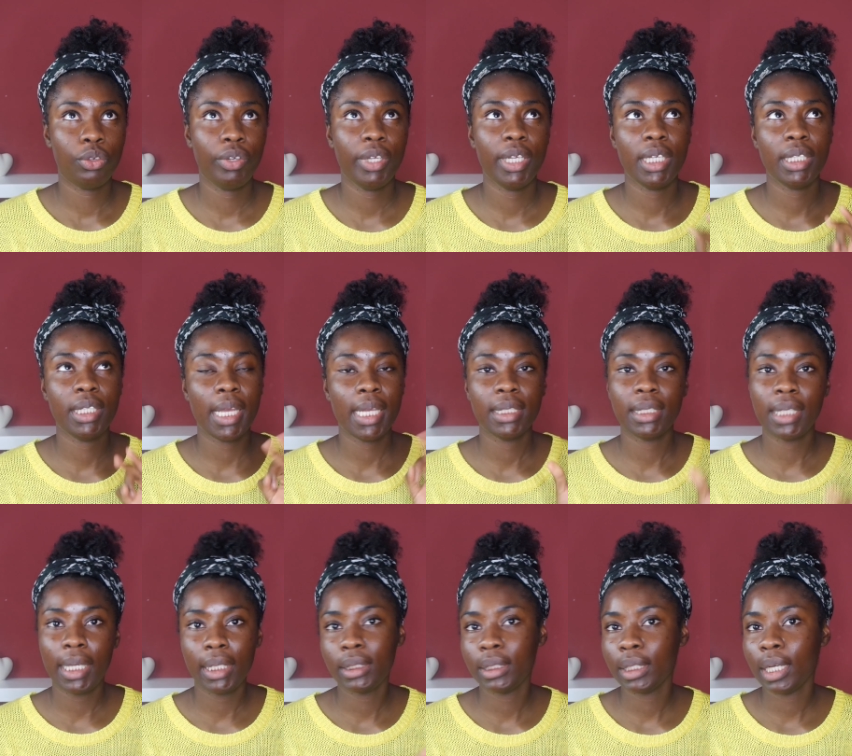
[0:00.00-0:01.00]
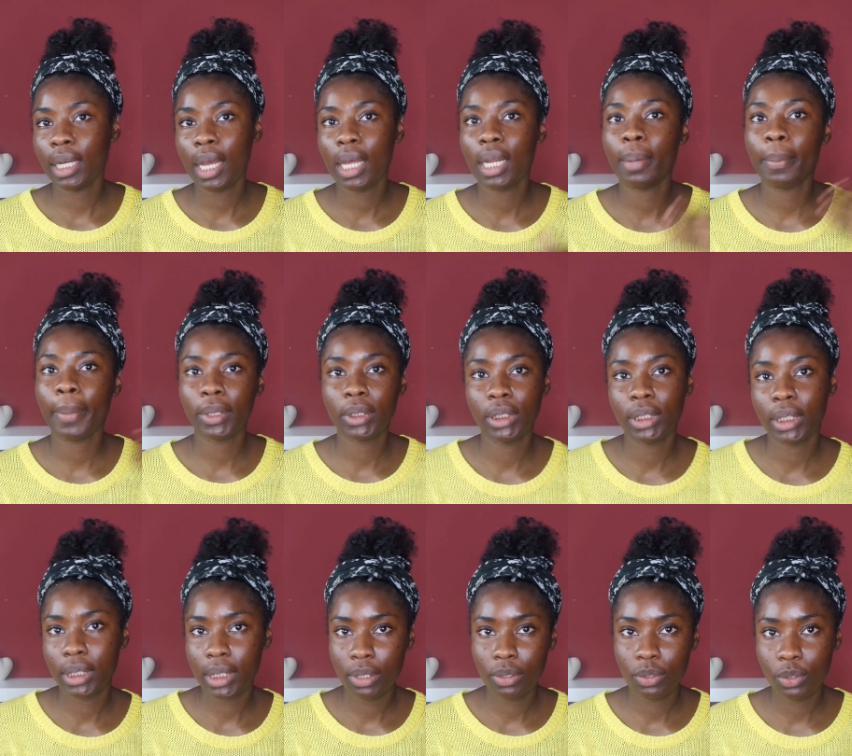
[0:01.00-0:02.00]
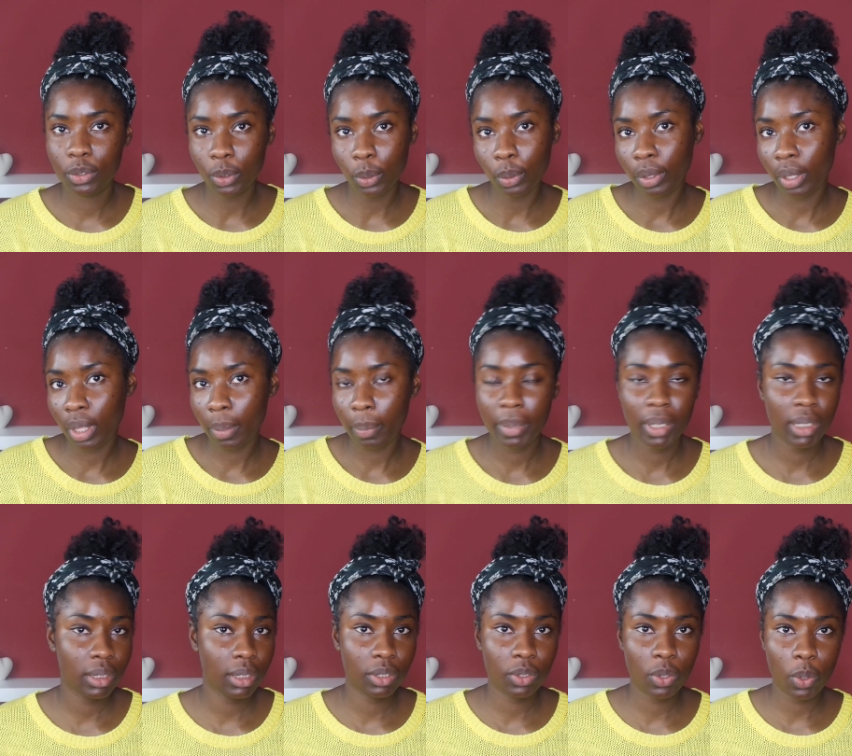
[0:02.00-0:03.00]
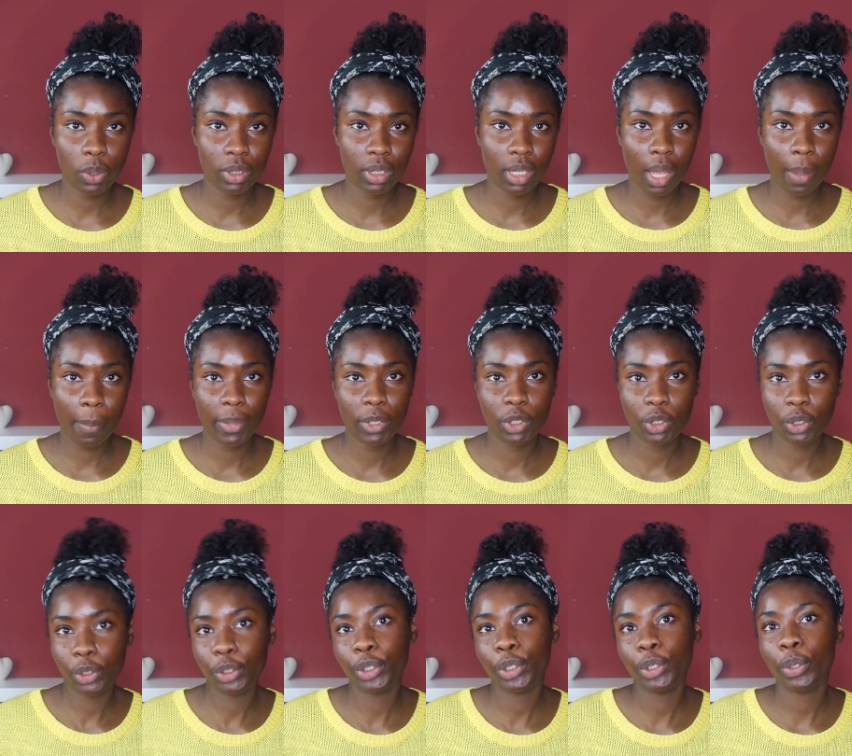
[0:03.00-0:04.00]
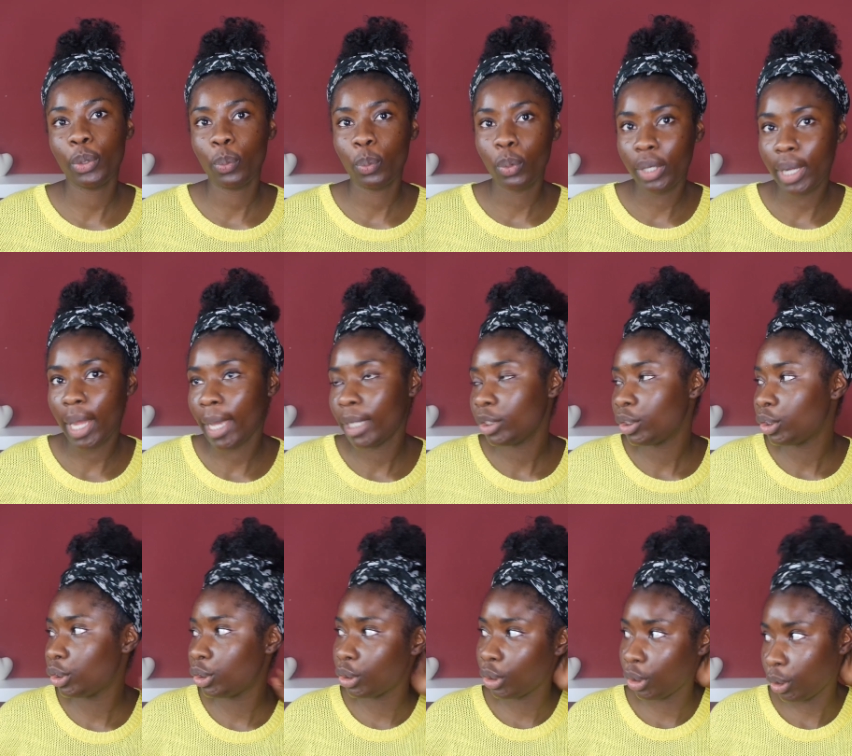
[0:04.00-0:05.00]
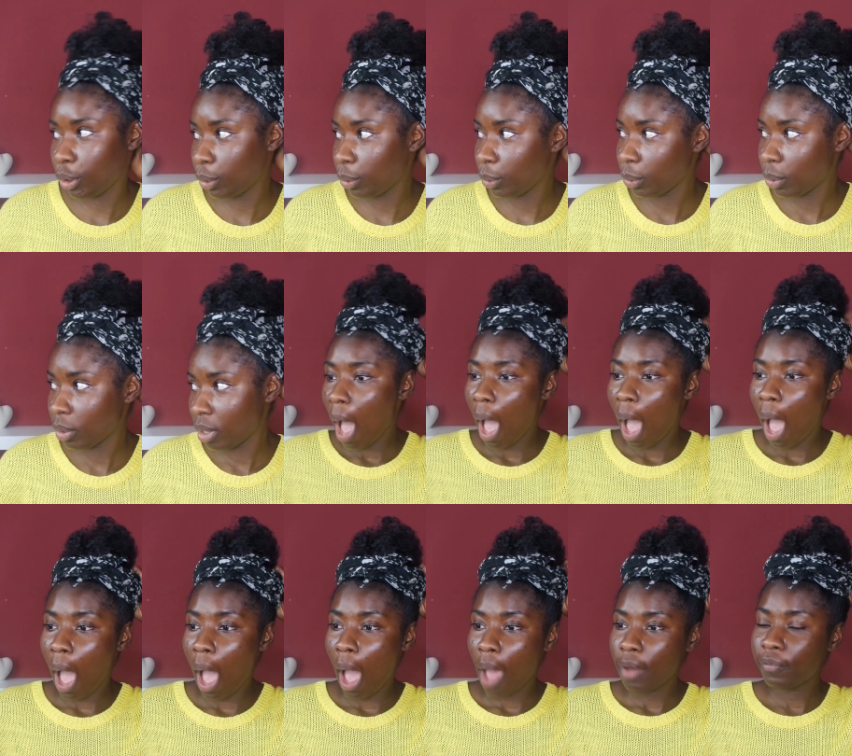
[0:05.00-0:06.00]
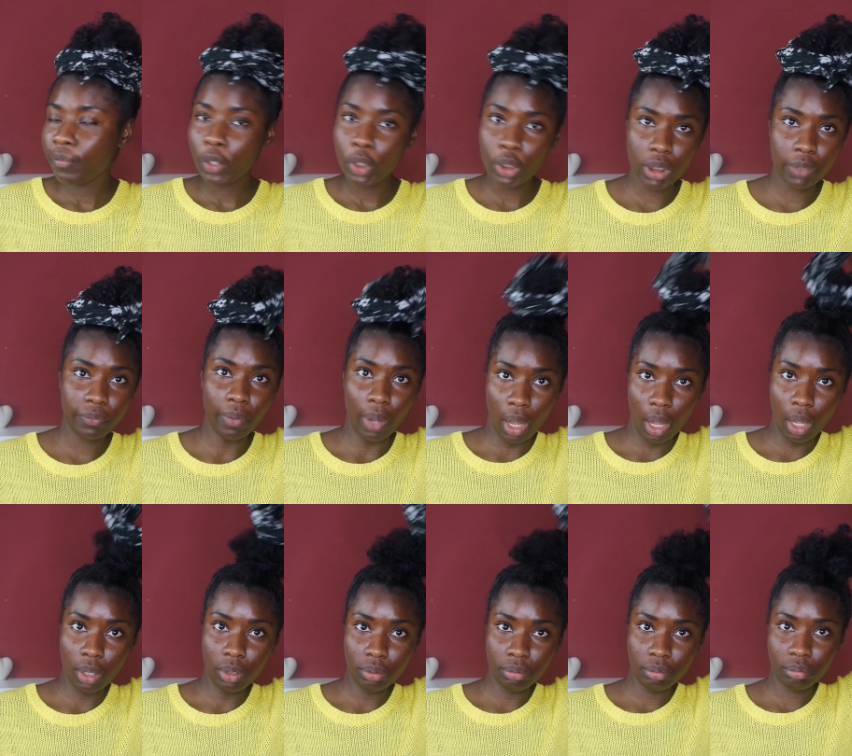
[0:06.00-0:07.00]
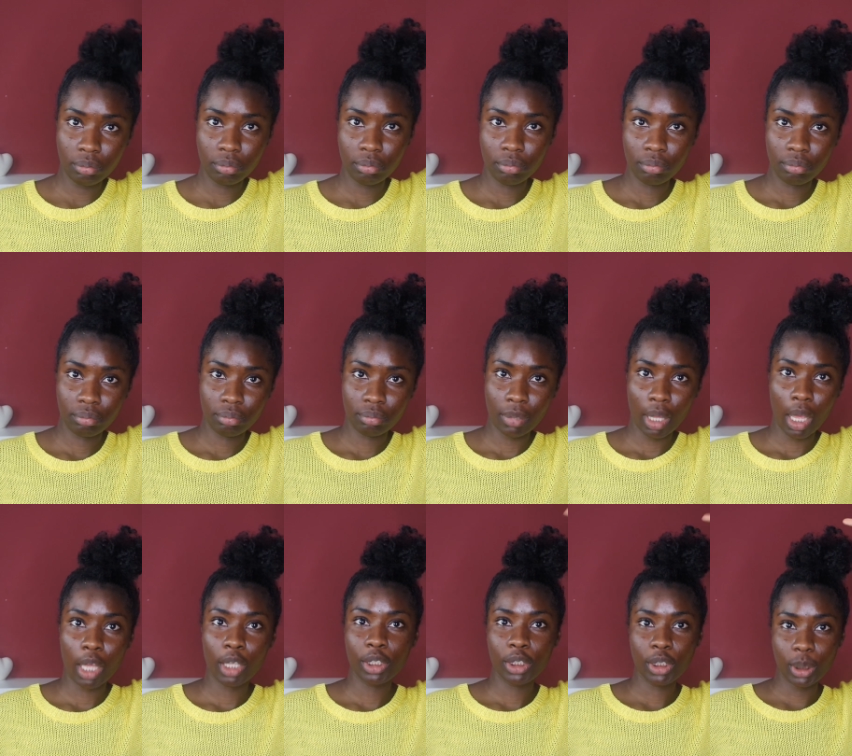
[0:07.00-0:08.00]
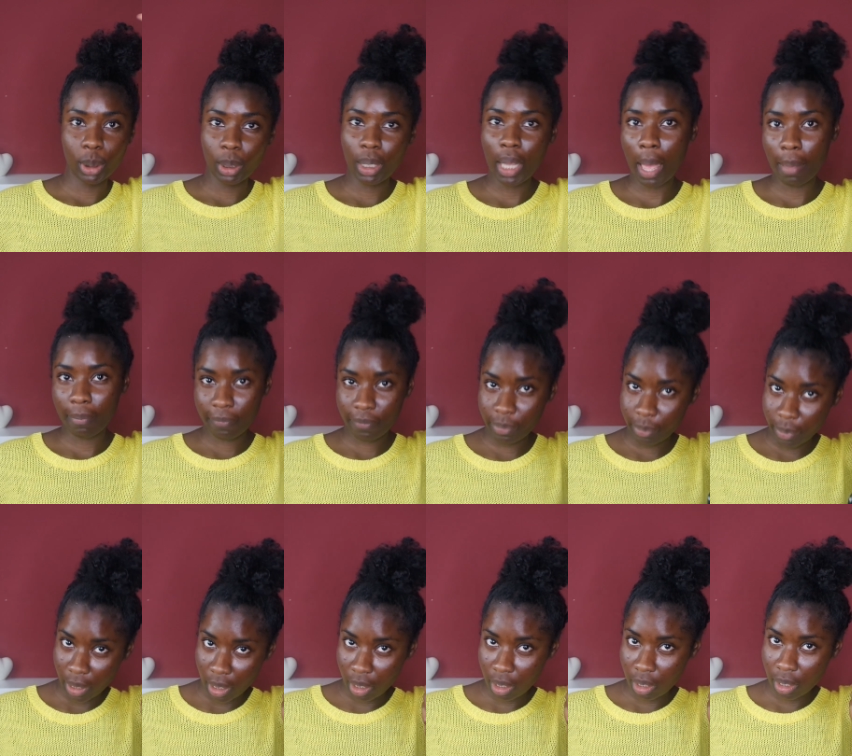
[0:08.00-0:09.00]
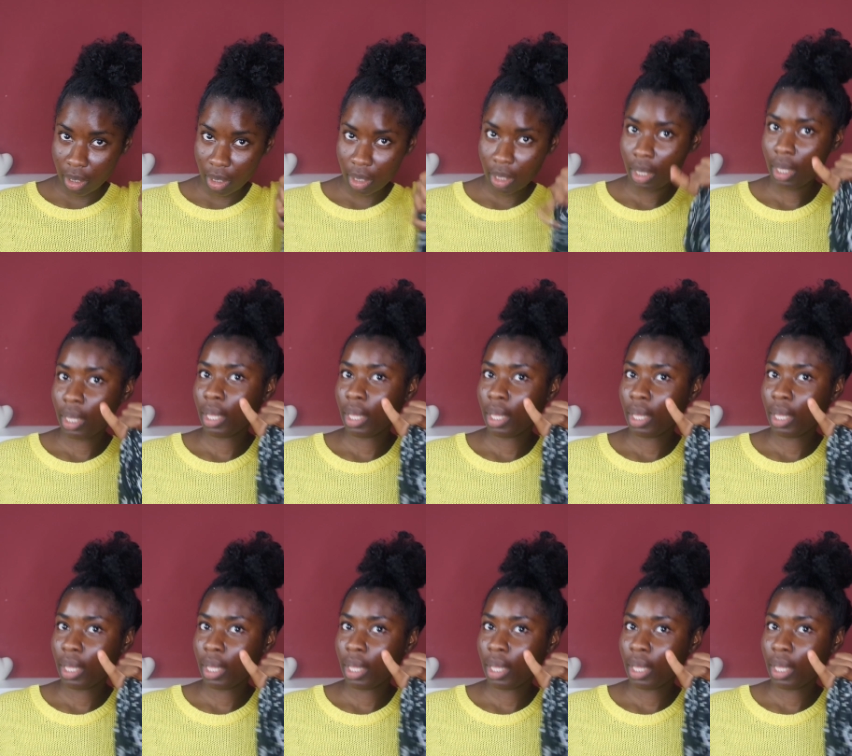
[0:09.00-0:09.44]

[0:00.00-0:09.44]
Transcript: 3 days later and I'm about to just install them, and I just thought to come and show you what I do. First of all, don't come for me